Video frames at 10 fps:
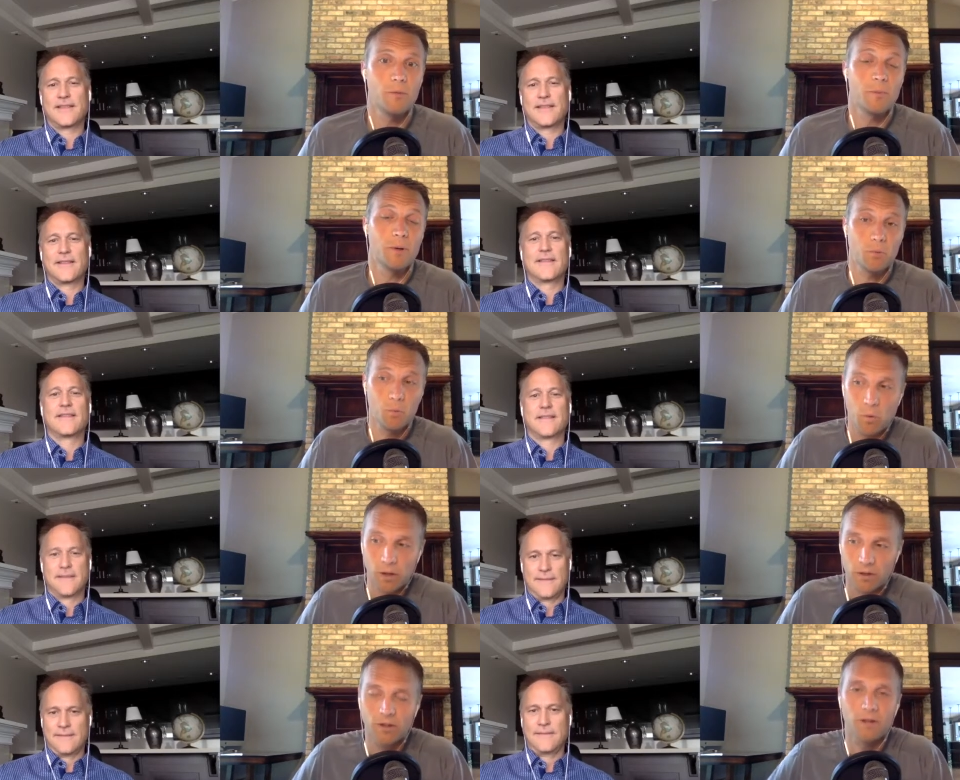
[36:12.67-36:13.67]
Speaker 1: but it
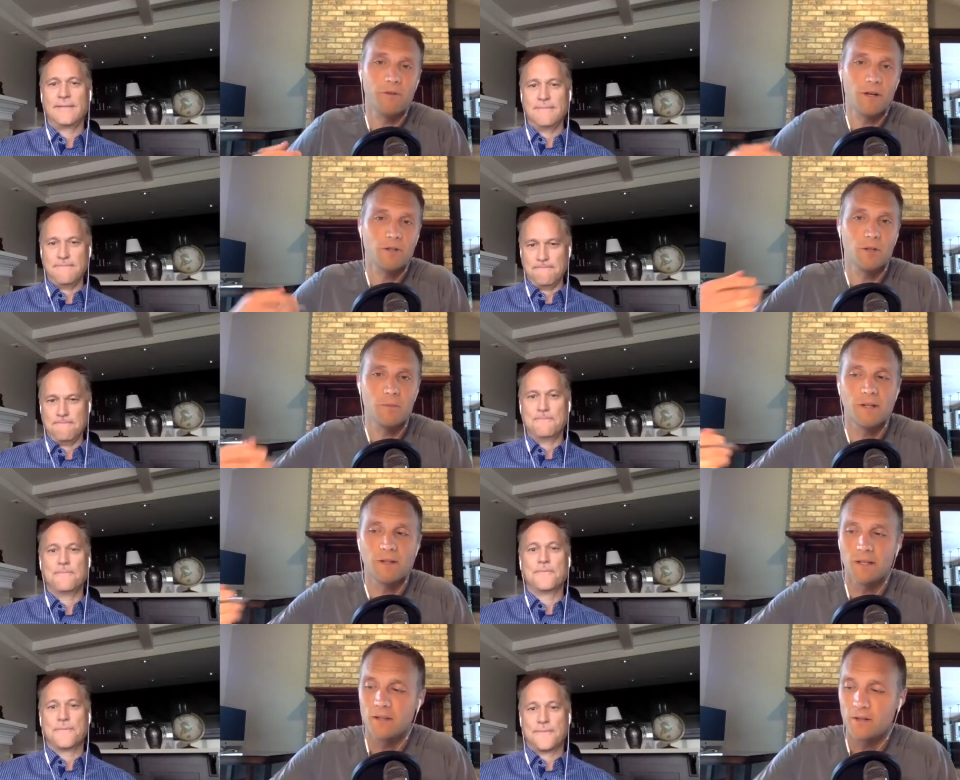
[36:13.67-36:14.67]
will eventually make
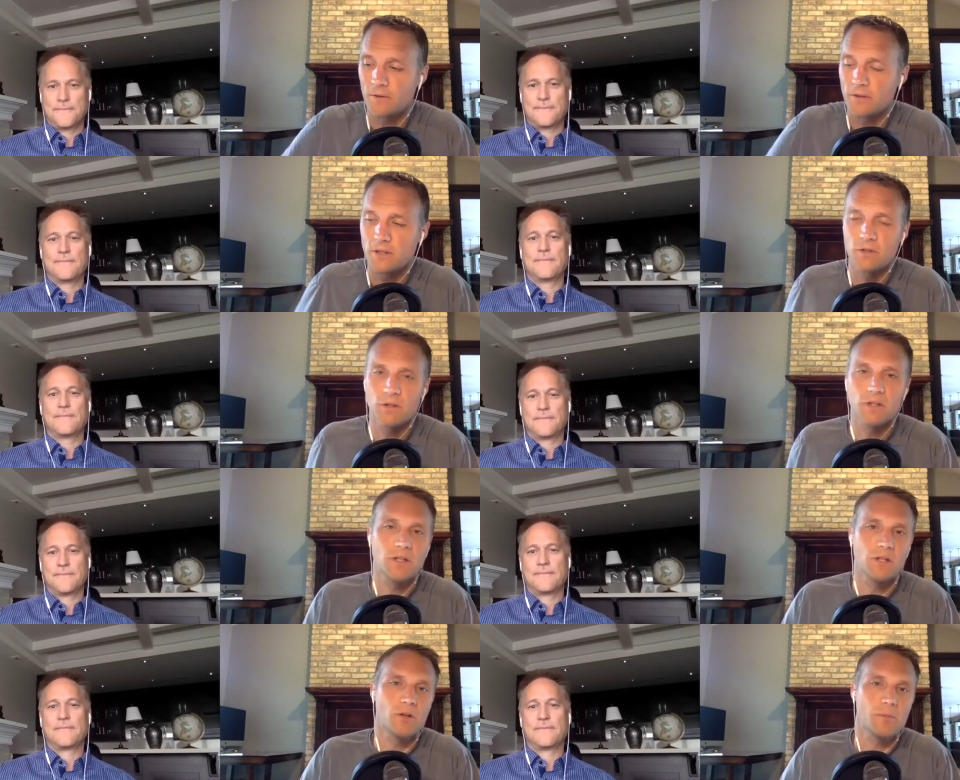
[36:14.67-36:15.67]
that difference as you
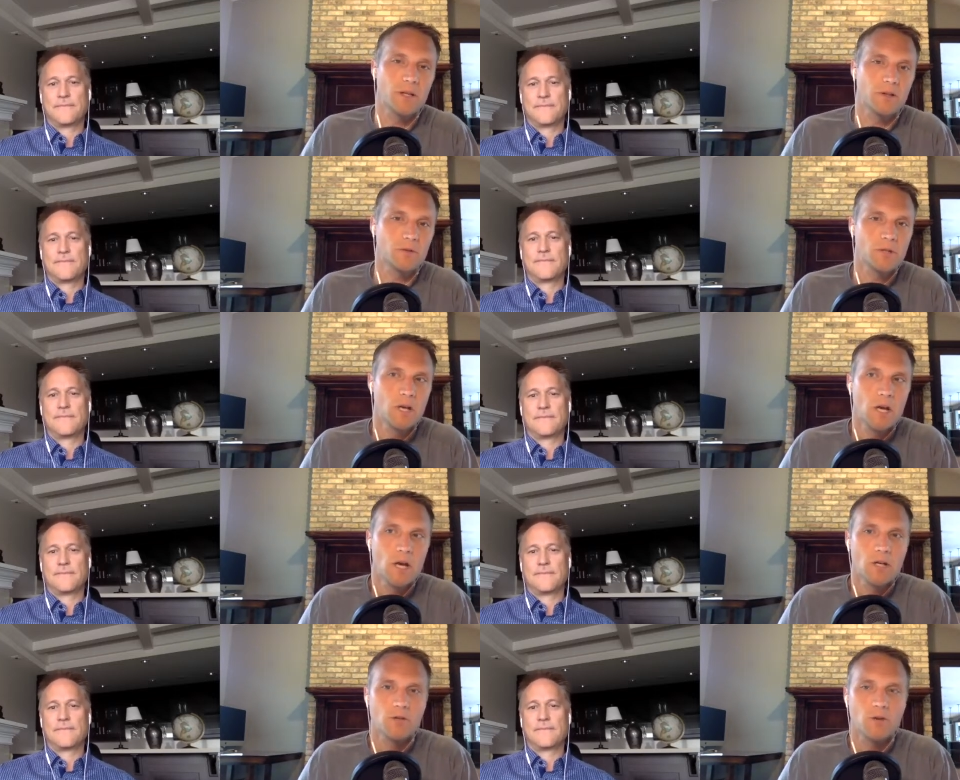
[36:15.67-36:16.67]
continue to make those
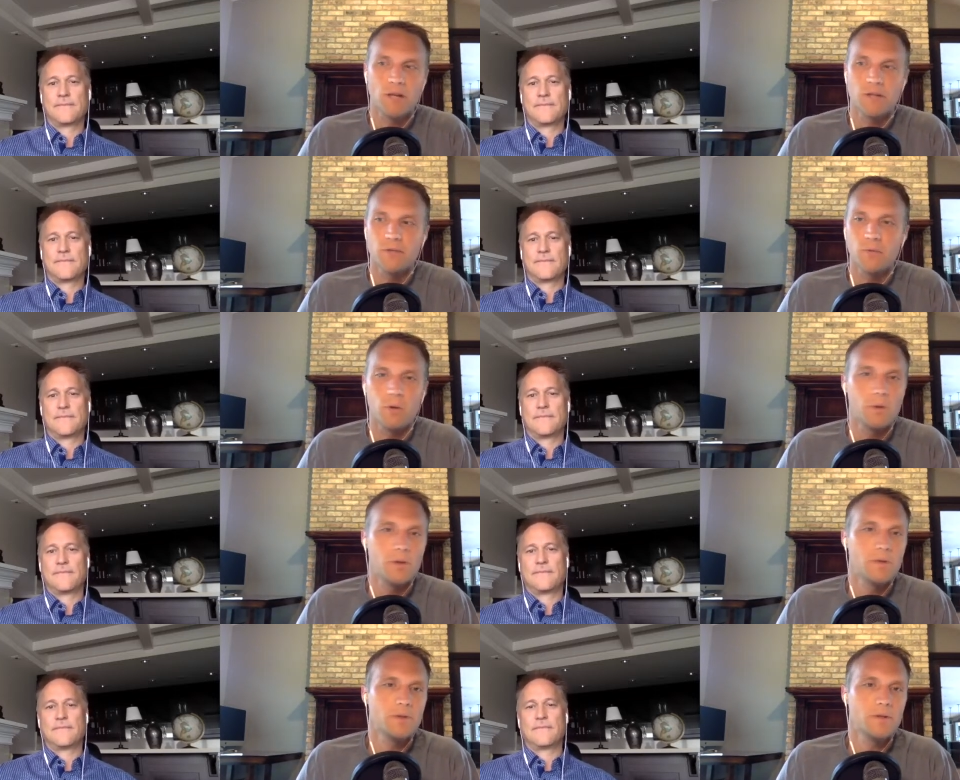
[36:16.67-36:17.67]
strides
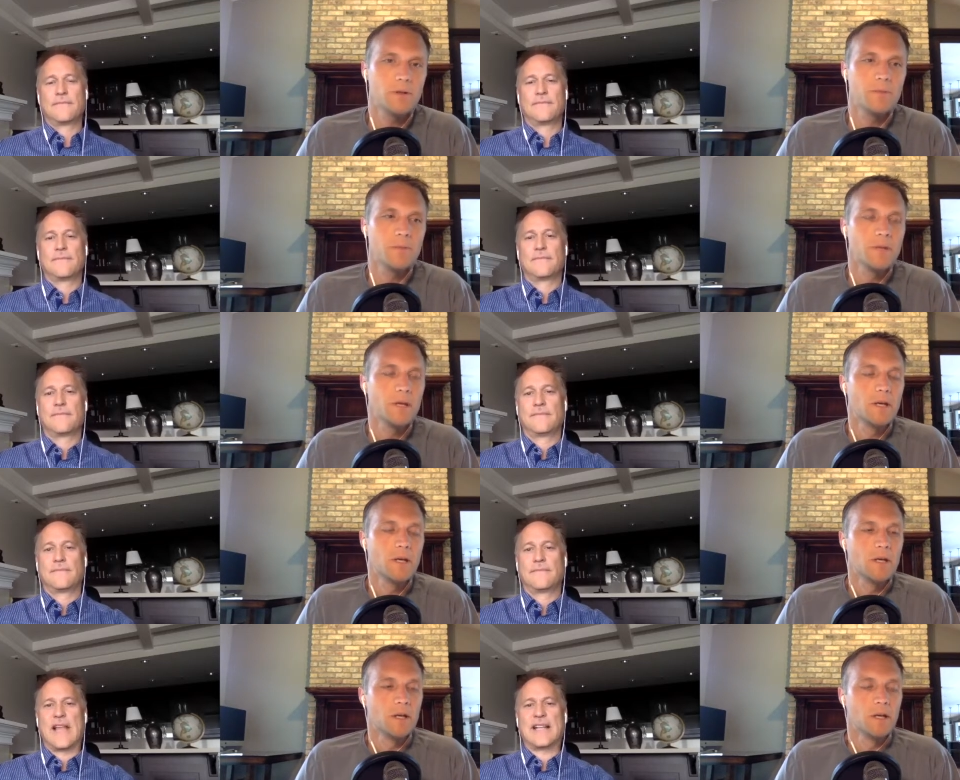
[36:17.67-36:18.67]
forward. So
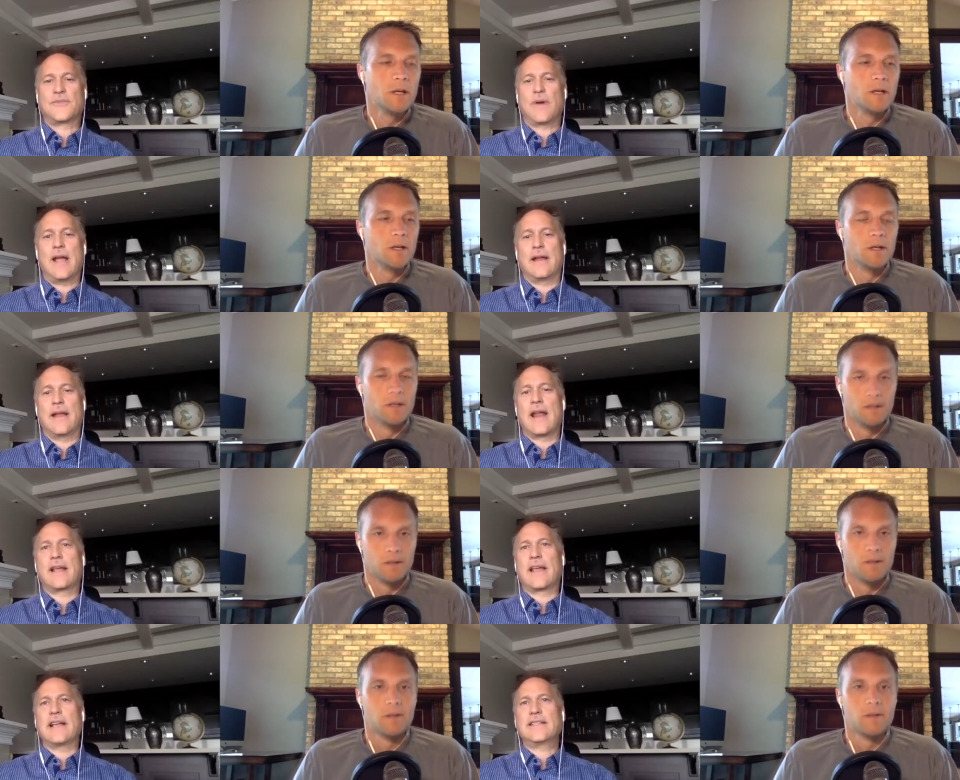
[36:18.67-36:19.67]
Speaker 2: that's right. And I
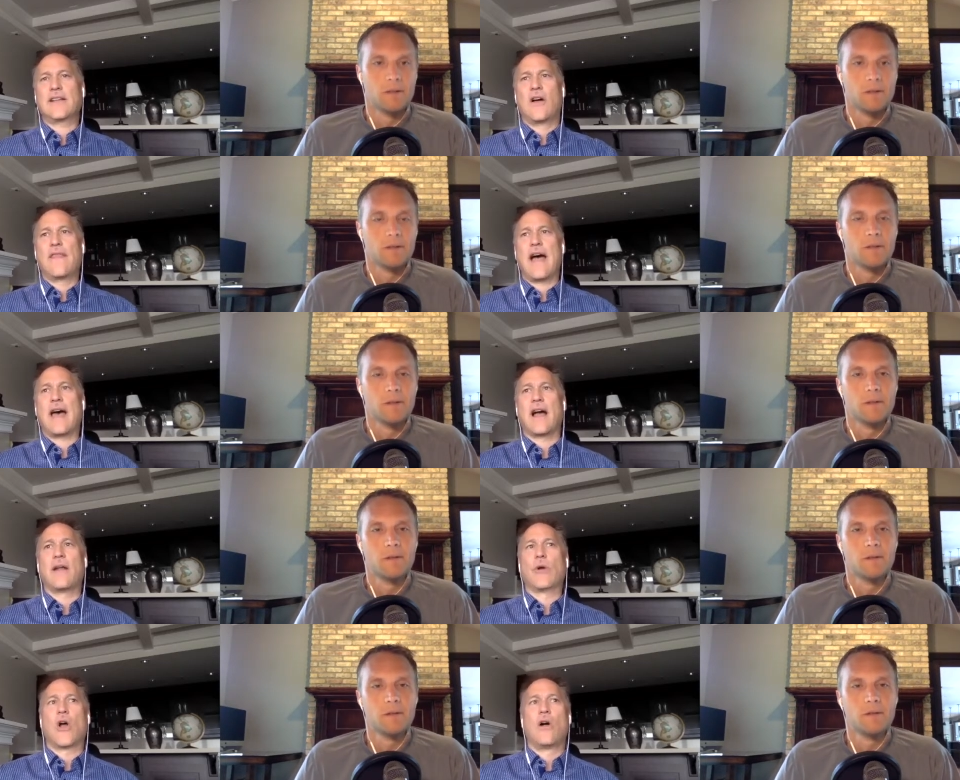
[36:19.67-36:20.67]
guess on that, I
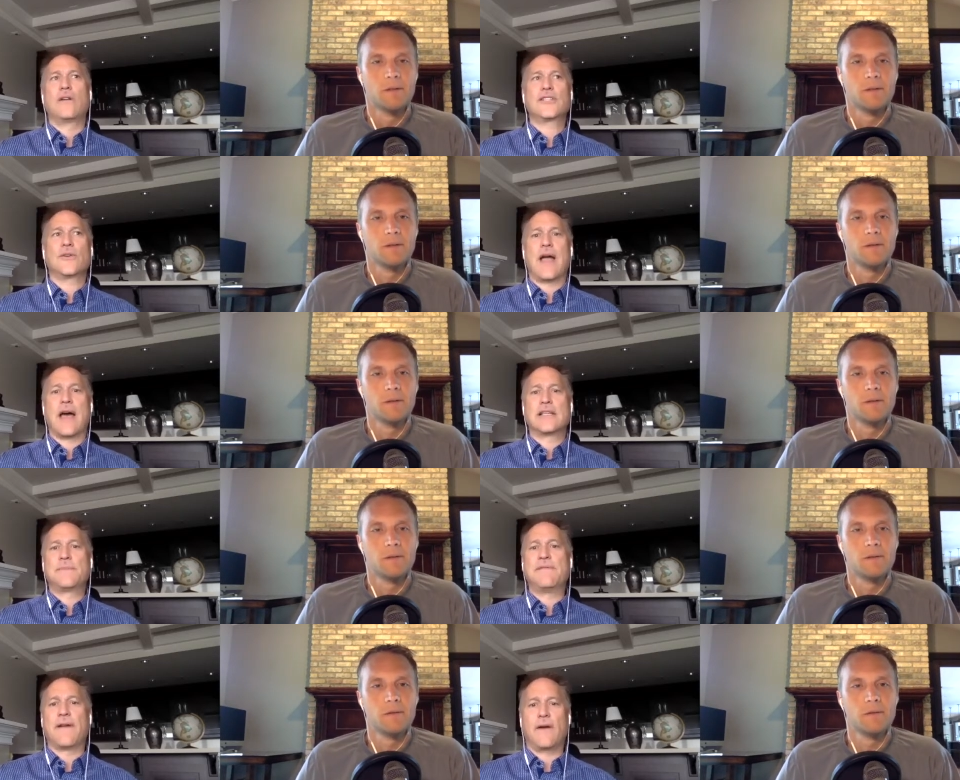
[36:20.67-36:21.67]
would also add is be
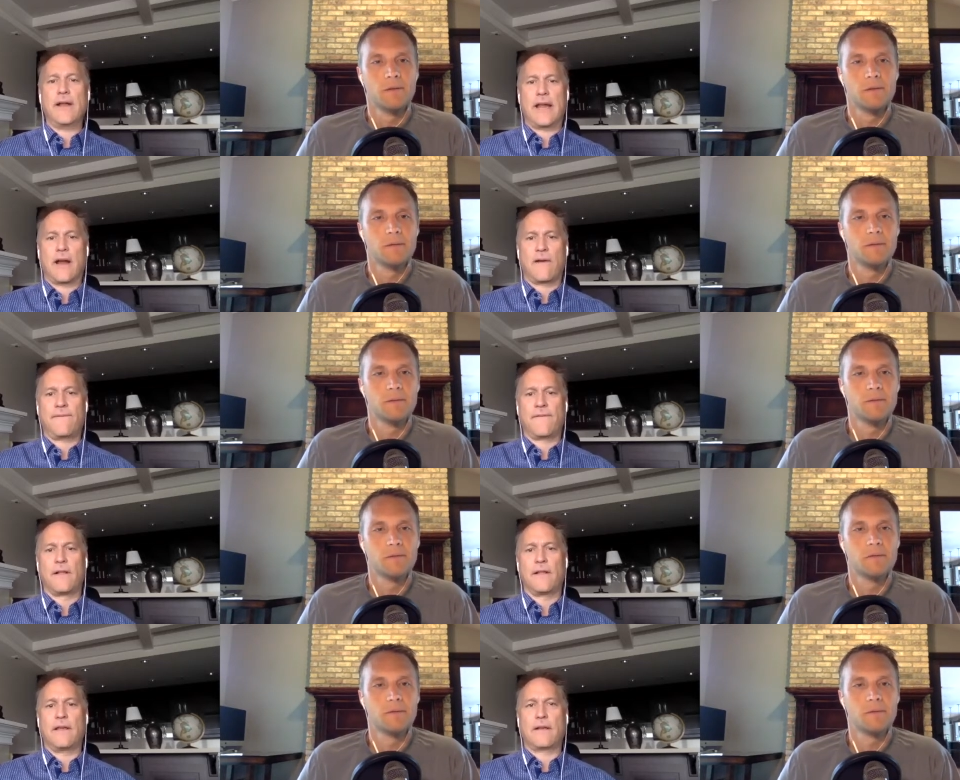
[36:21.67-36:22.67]
very
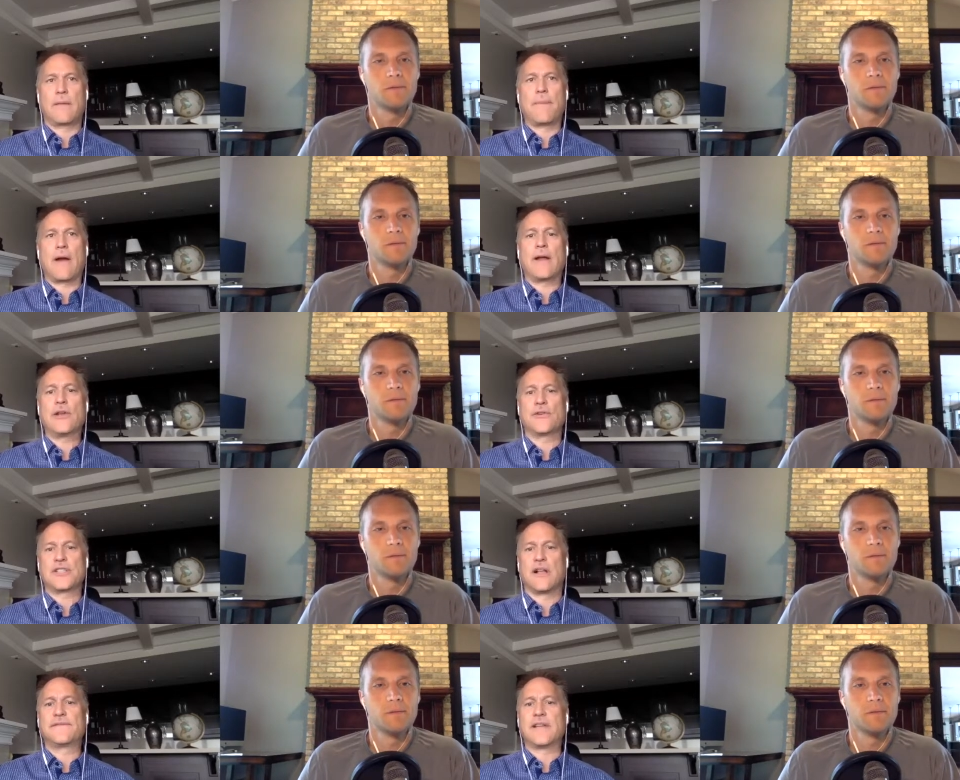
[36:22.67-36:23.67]
careful comparing
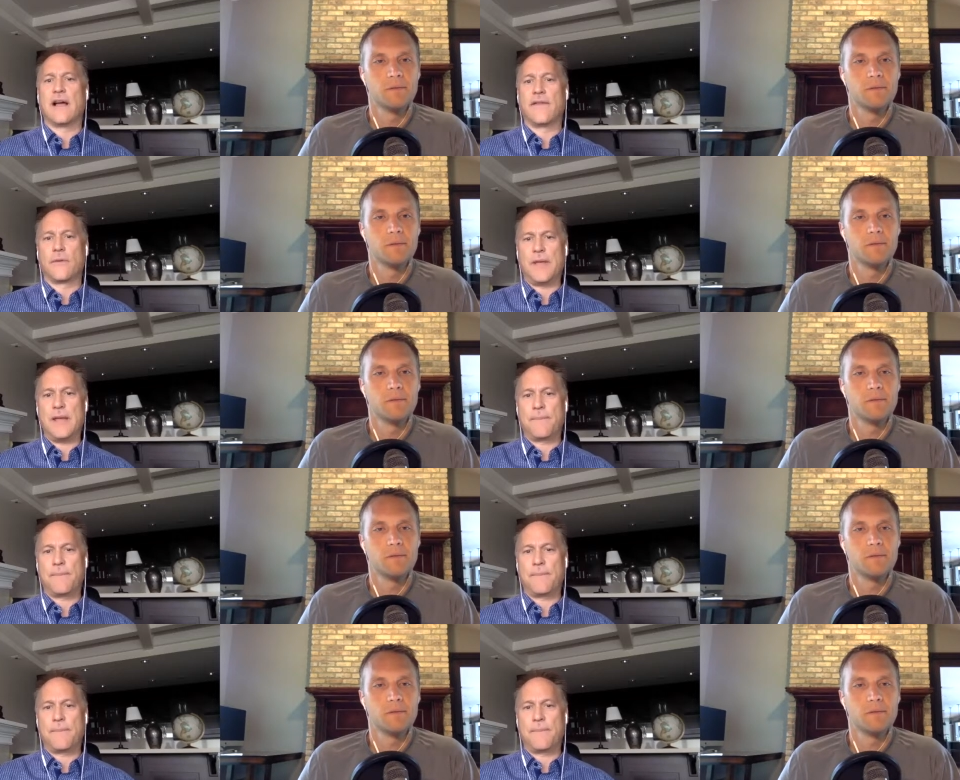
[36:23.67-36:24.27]
yourself to other people.